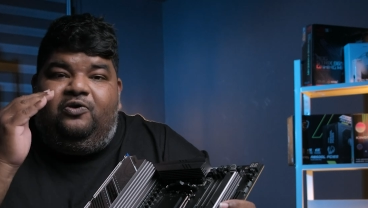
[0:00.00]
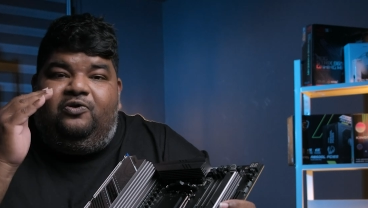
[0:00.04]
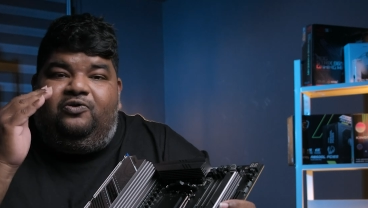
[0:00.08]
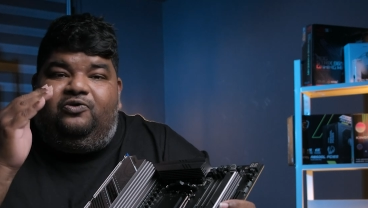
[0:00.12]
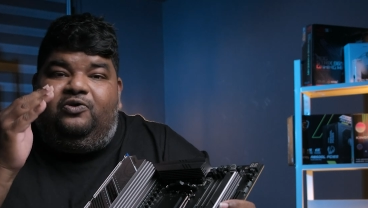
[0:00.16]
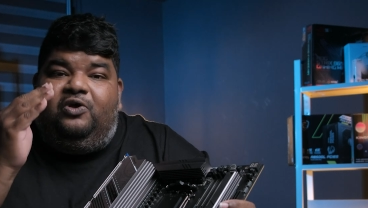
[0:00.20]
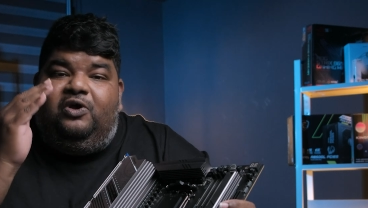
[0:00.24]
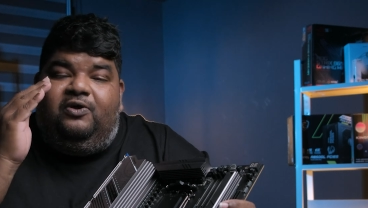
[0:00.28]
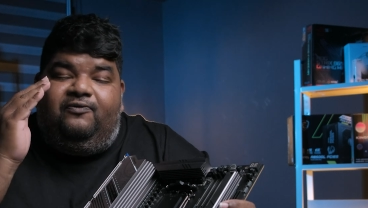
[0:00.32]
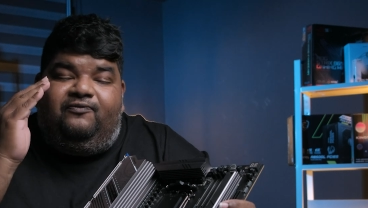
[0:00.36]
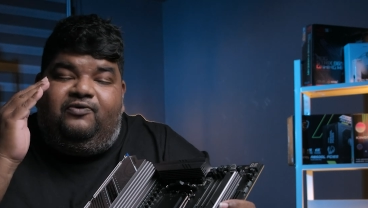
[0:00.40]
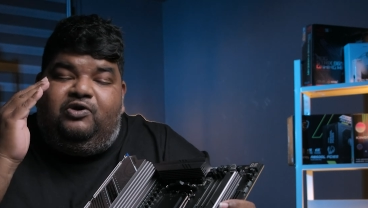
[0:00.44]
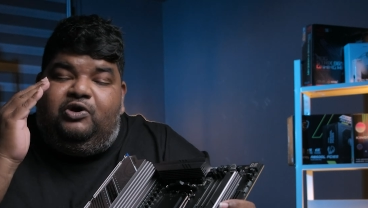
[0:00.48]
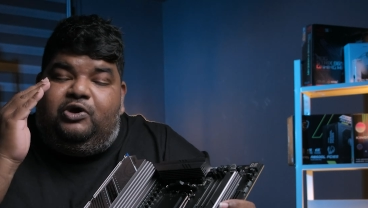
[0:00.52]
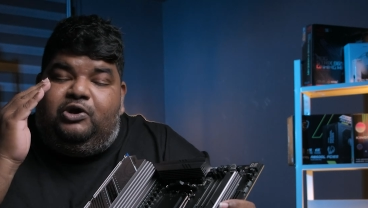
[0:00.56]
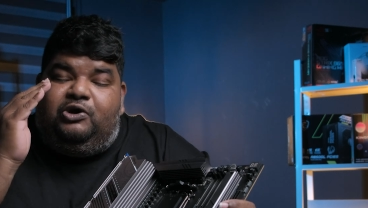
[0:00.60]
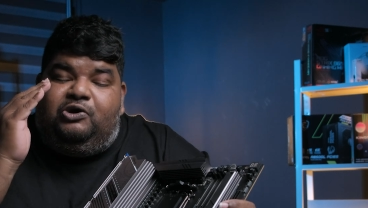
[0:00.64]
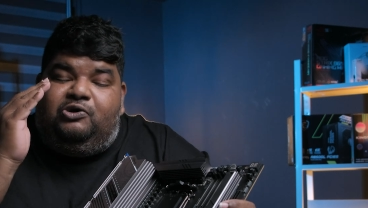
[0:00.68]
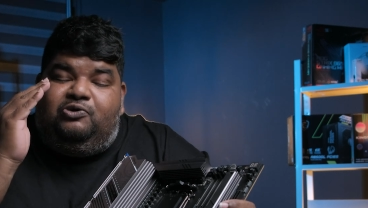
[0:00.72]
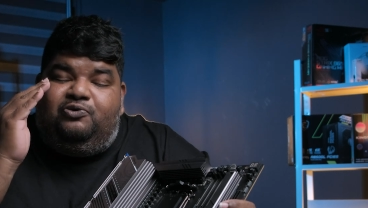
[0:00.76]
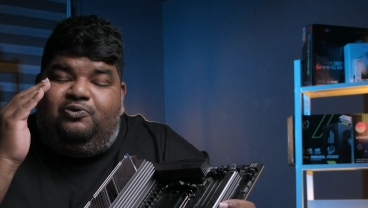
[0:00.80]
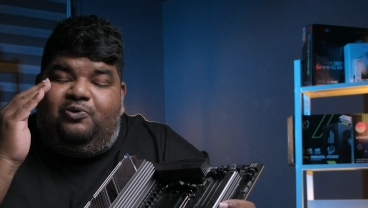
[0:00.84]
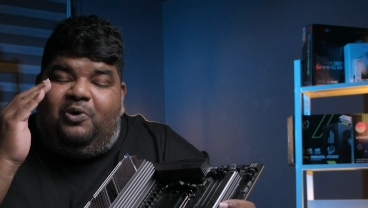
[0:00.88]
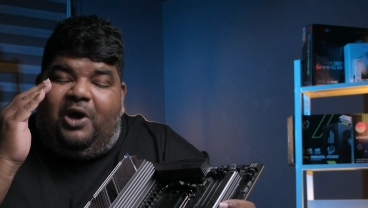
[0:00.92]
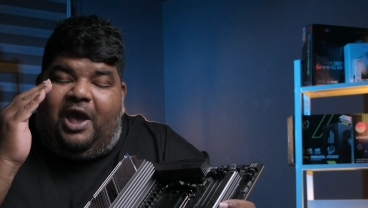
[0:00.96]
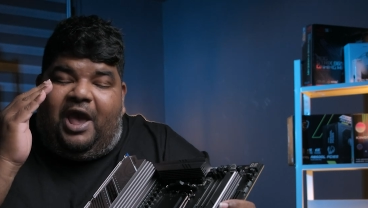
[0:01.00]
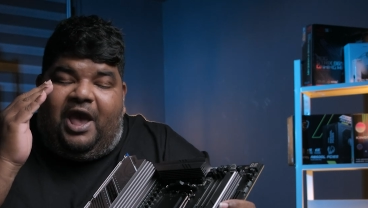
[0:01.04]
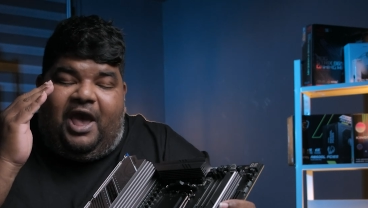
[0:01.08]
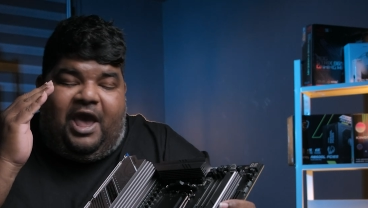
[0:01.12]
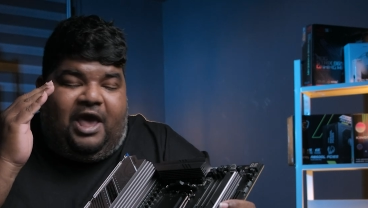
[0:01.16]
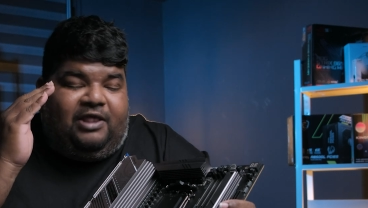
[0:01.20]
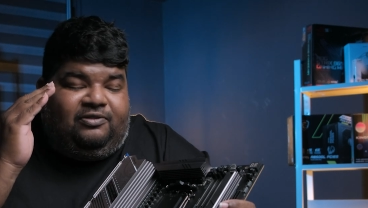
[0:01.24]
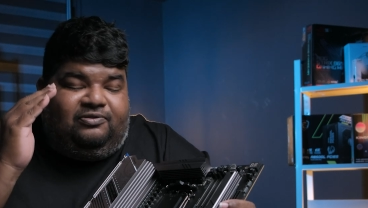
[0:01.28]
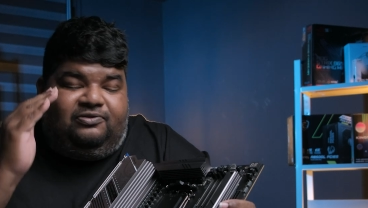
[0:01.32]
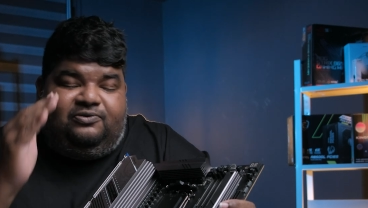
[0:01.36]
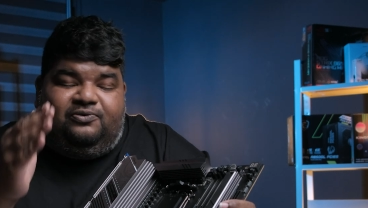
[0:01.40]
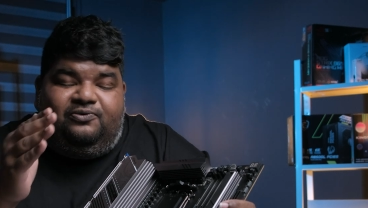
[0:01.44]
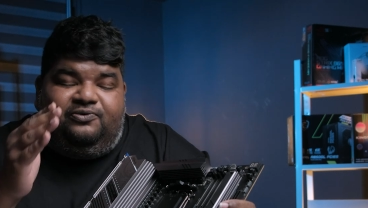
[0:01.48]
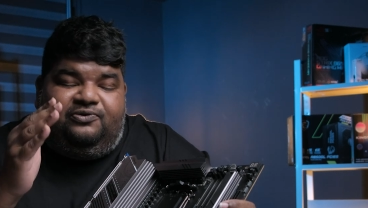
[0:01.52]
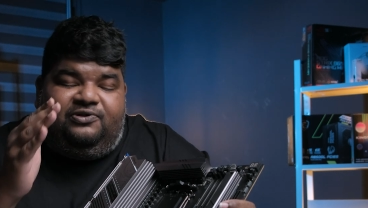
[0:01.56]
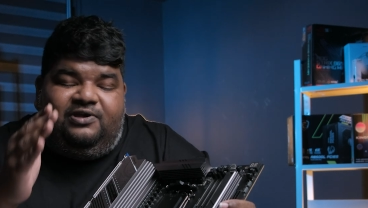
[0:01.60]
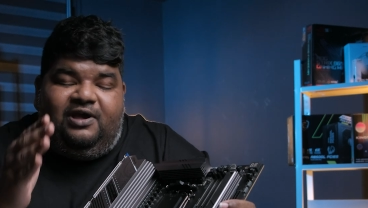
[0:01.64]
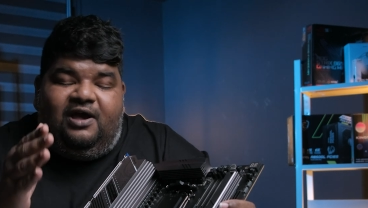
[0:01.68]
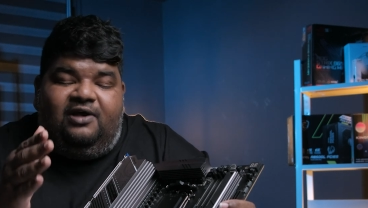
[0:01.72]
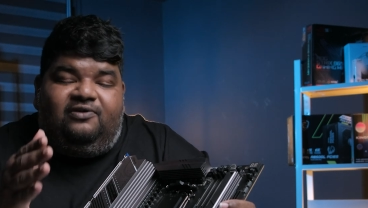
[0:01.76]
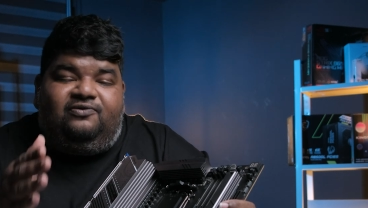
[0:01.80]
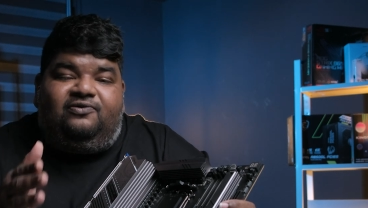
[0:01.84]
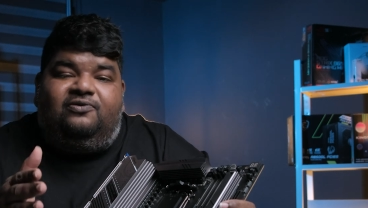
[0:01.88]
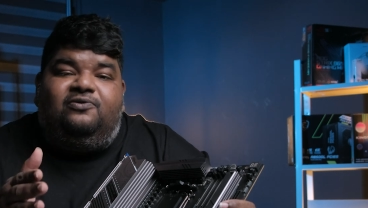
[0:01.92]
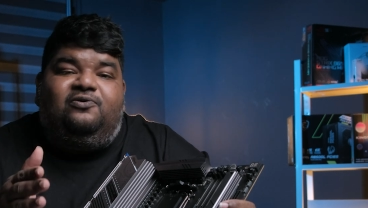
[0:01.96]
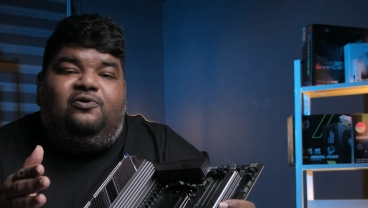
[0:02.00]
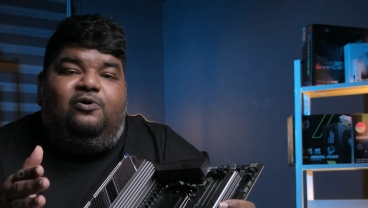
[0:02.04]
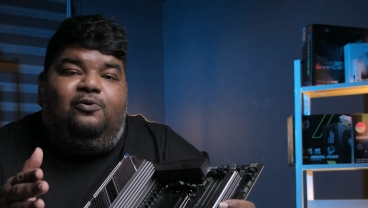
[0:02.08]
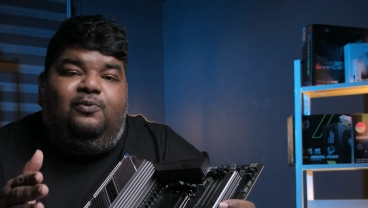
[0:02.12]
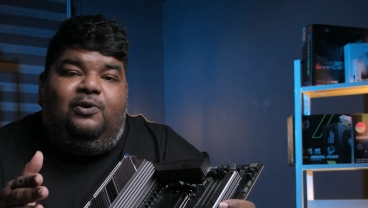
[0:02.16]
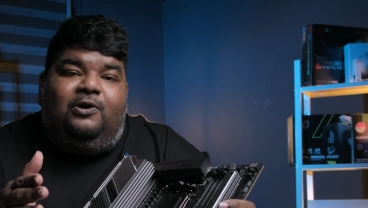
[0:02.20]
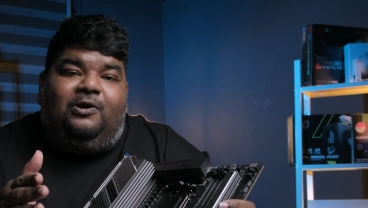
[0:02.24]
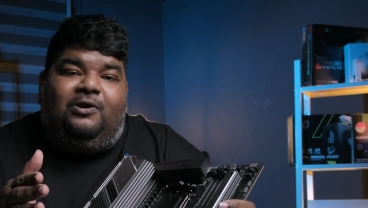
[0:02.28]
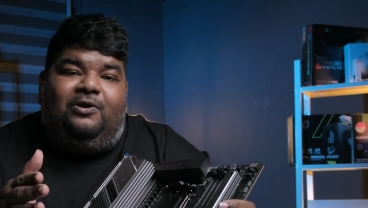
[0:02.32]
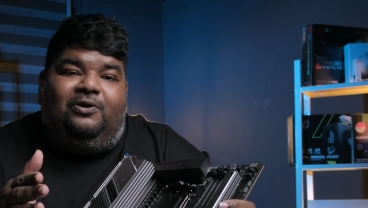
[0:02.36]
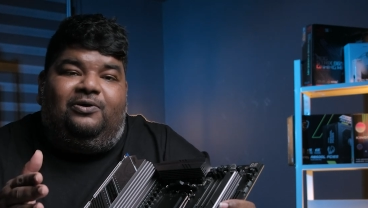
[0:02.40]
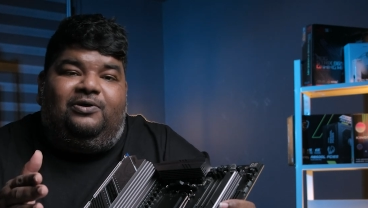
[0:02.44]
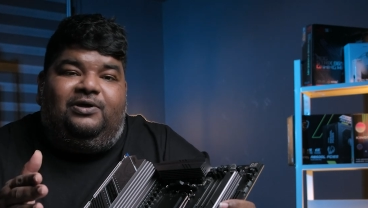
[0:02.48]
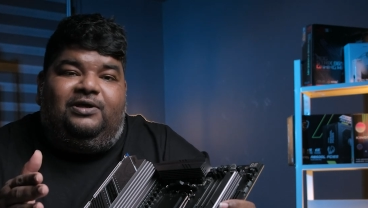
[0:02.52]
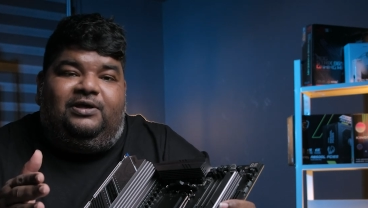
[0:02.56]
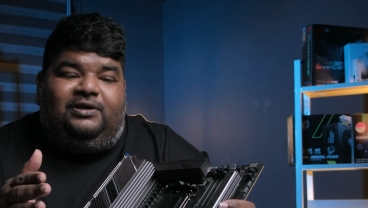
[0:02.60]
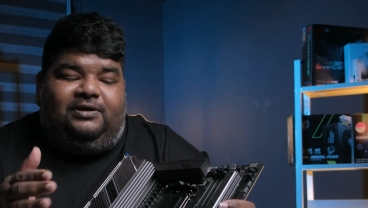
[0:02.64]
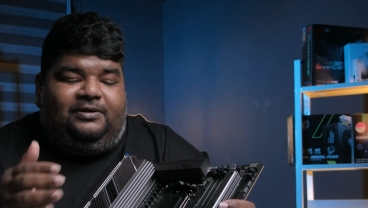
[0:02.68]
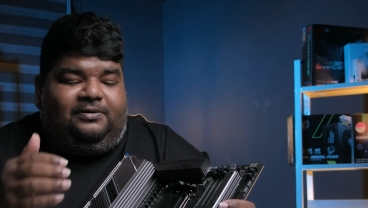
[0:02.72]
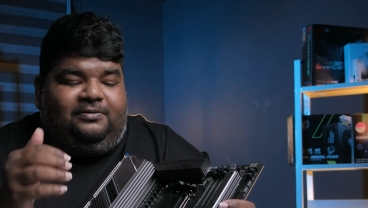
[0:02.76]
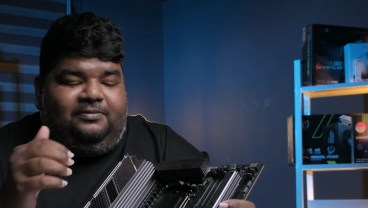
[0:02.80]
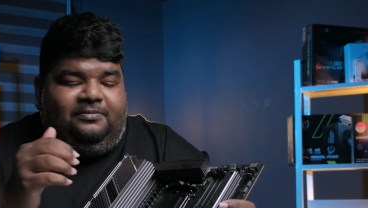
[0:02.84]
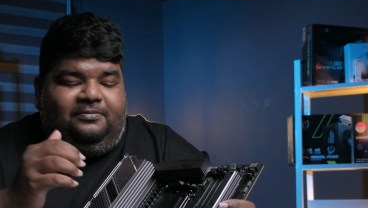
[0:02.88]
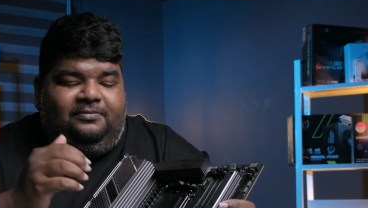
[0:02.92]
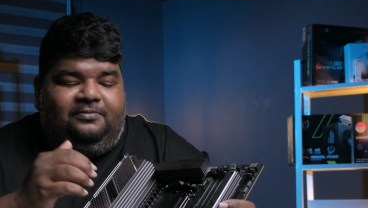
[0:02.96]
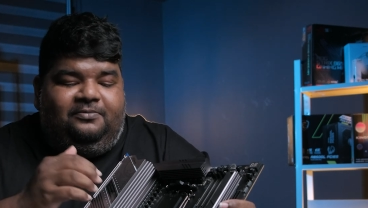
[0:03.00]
So if you're into enthusiast overclocking,